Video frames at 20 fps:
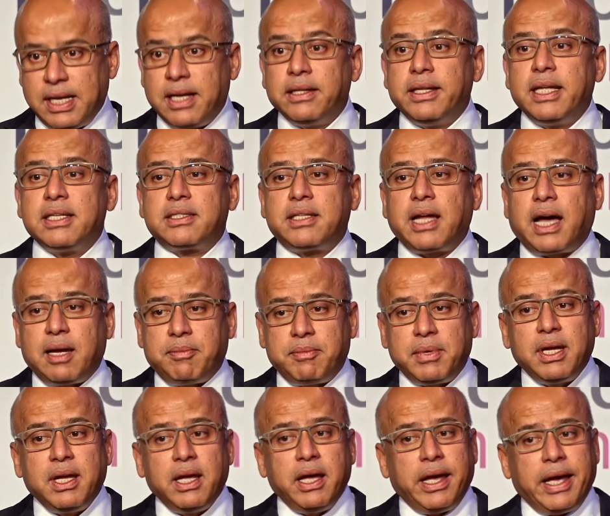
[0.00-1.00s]
This time,
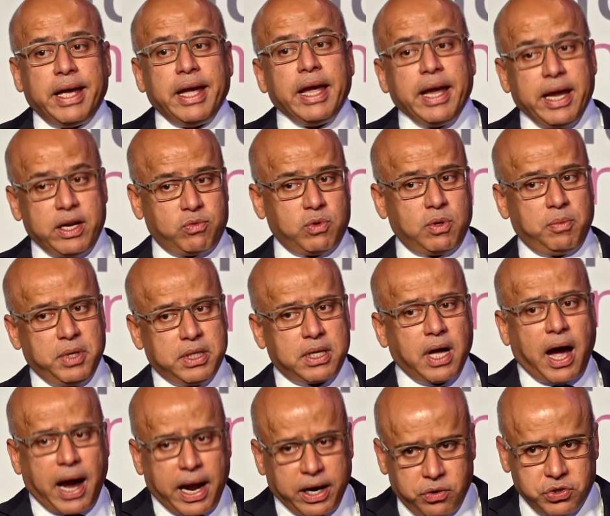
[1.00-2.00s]
it will be the
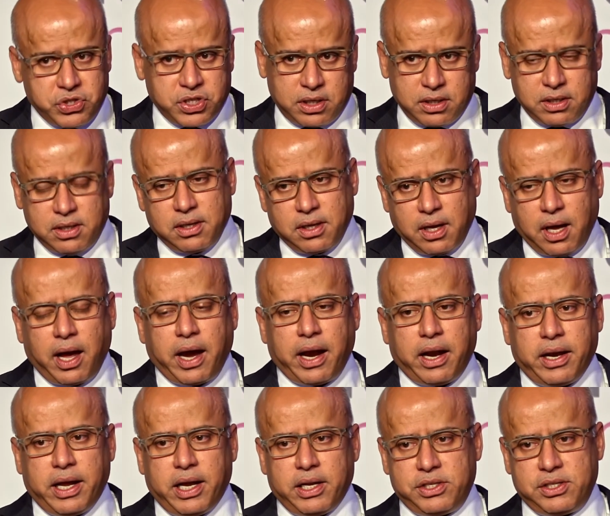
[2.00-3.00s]
hydrogen
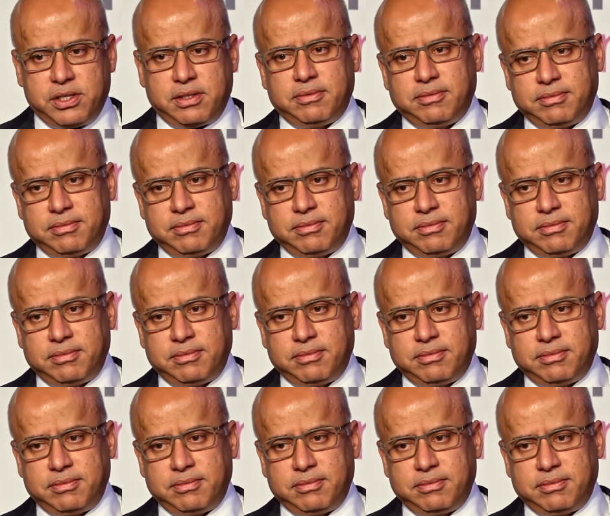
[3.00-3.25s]
Iron Age.